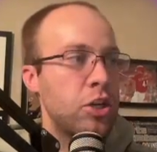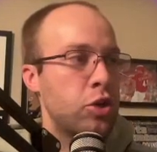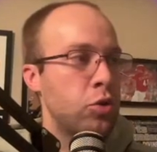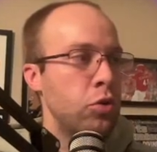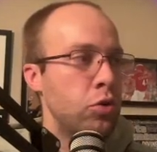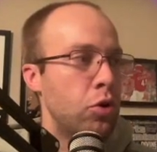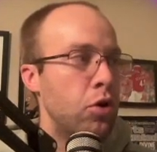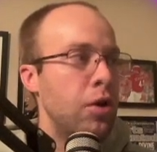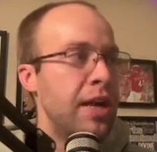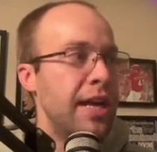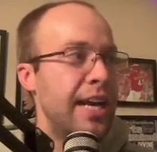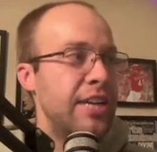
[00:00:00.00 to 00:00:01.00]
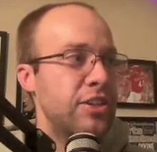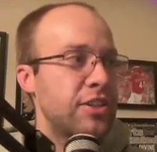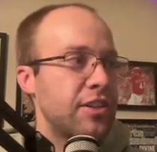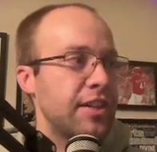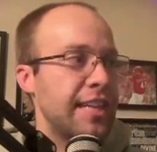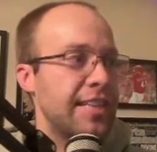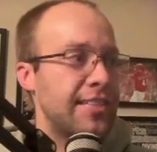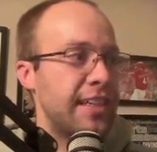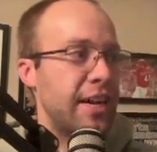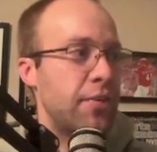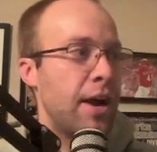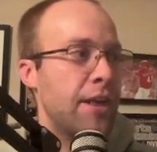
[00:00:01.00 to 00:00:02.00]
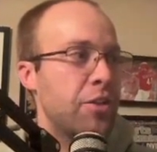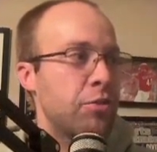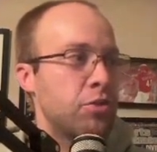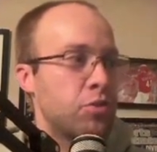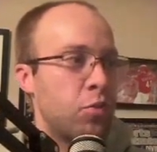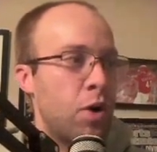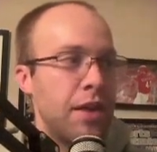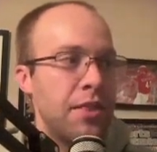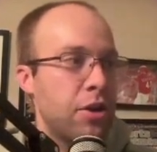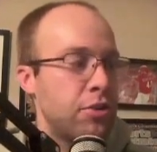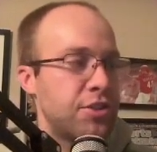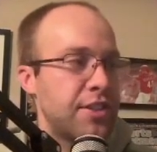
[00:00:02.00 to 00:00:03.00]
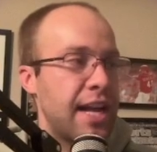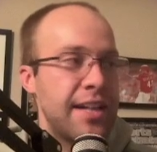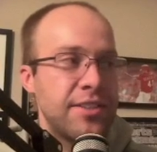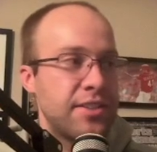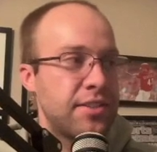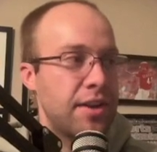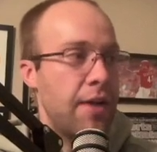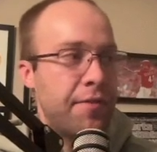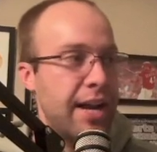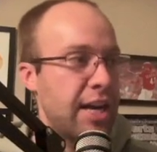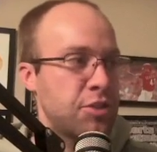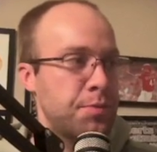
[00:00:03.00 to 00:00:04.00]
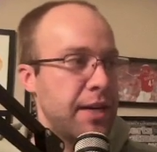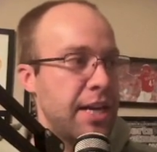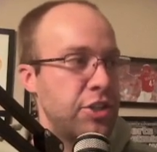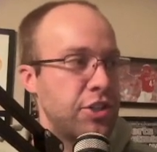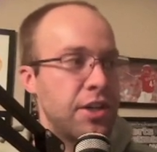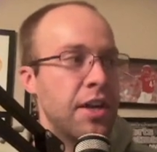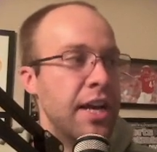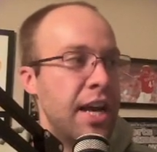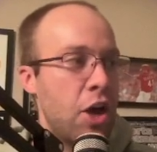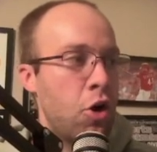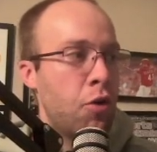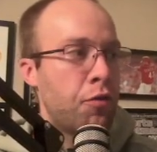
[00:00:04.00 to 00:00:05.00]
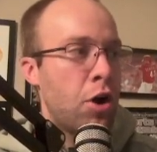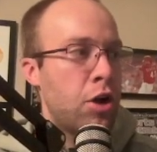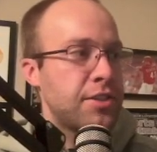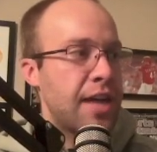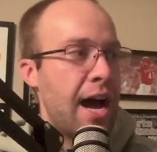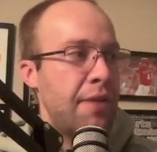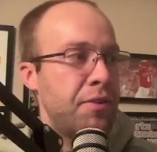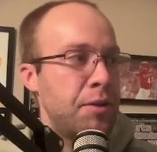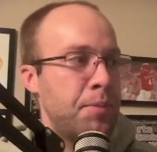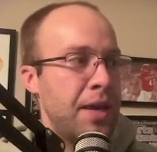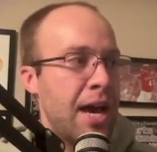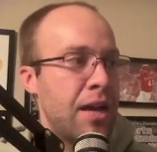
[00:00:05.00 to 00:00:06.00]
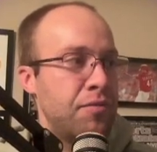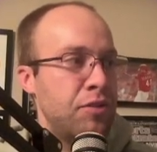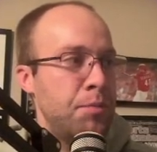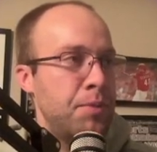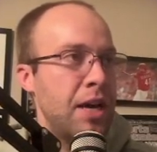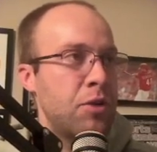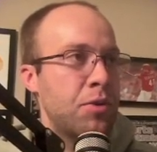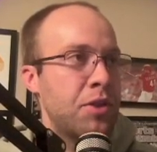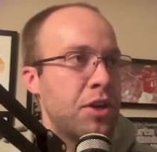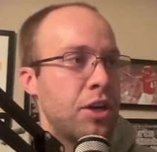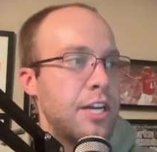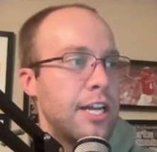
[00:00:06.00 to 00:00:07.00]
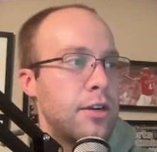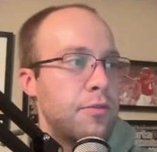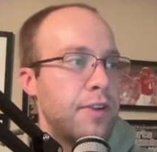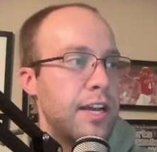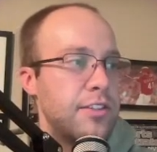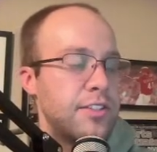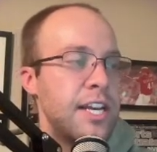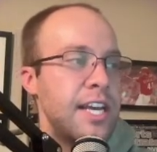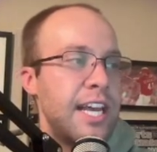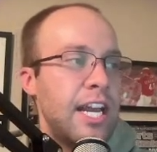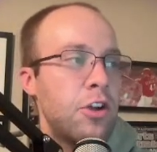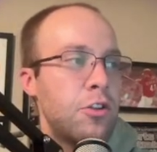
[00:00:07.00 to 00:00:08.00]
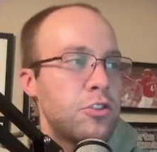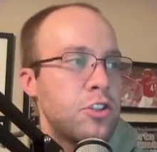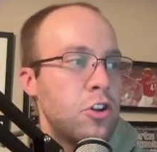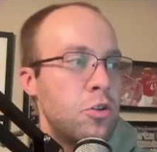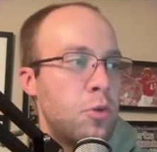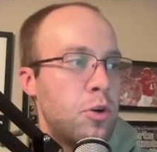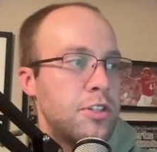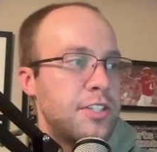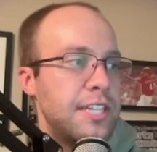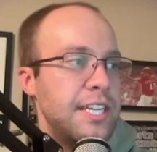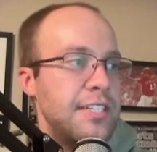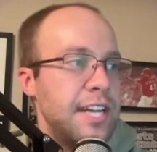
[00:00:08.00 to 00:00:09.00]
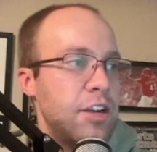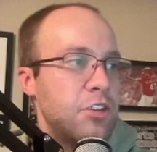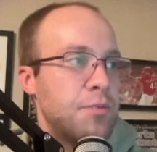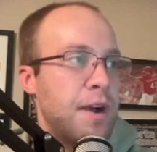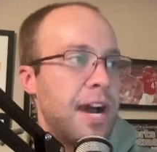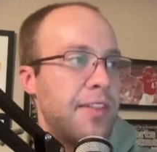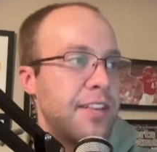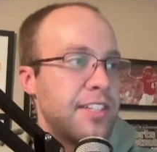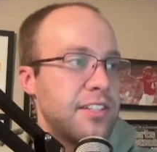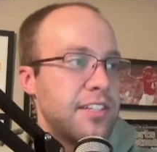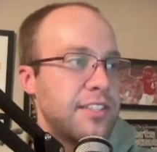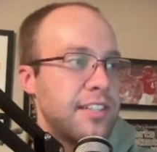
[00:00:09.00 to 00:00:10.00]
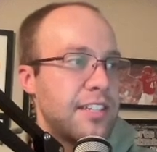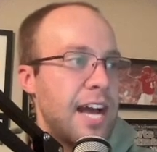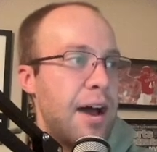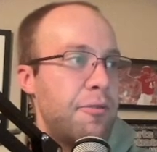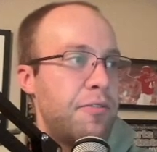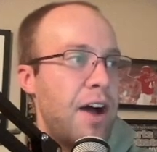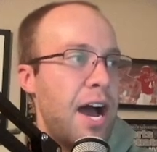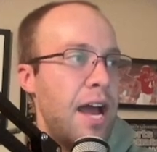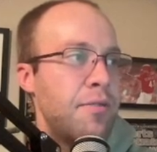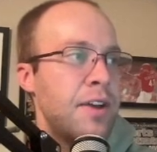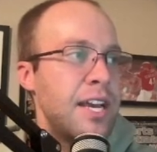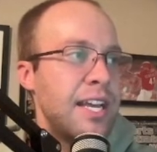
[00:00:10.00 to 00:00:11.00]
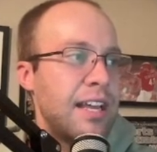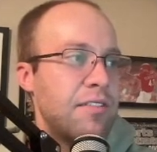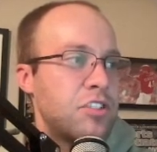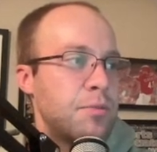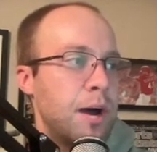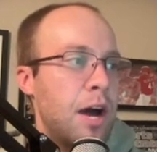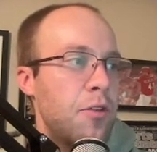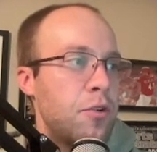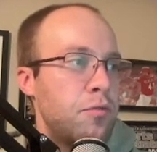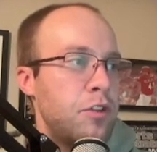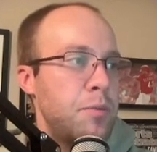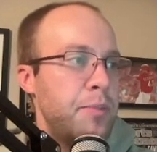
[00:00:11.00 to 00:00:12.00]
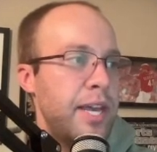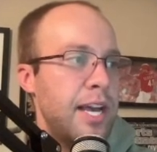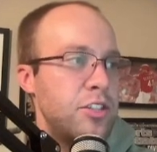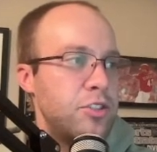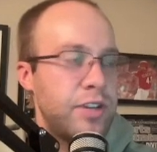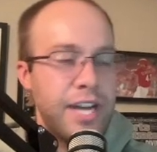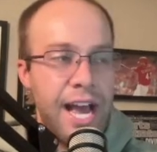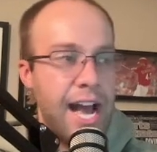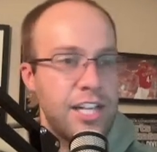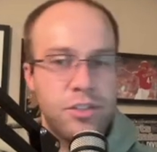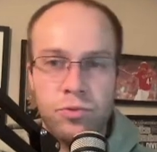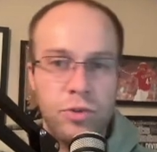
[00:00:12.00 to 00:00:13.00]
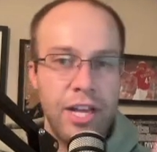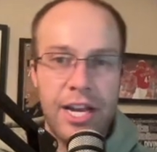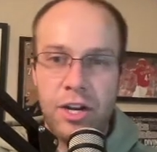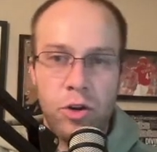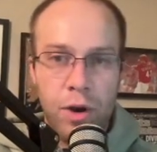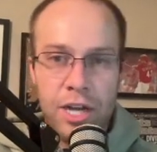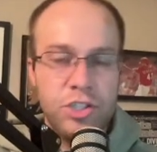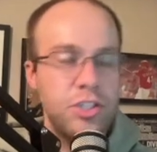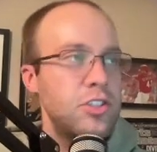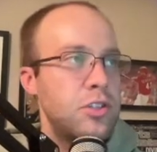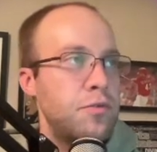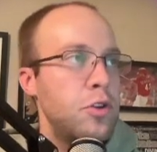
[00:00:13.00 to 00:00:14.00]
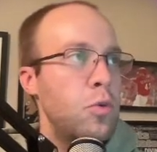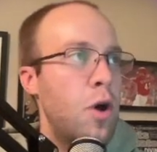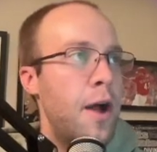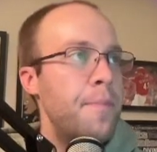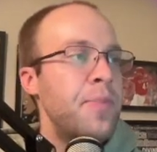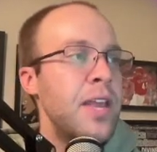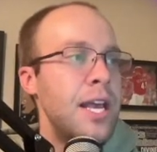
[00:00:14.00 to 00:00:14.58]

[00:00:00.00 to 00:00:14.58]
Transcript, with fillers: Google, it just listed it, right? There was one little sentence of an explanation, an overall top VPN, a VPN with a interface. Here, there's a little more details behind this. It lists the top five, gives some other VPNs. You can ask related questions if you want.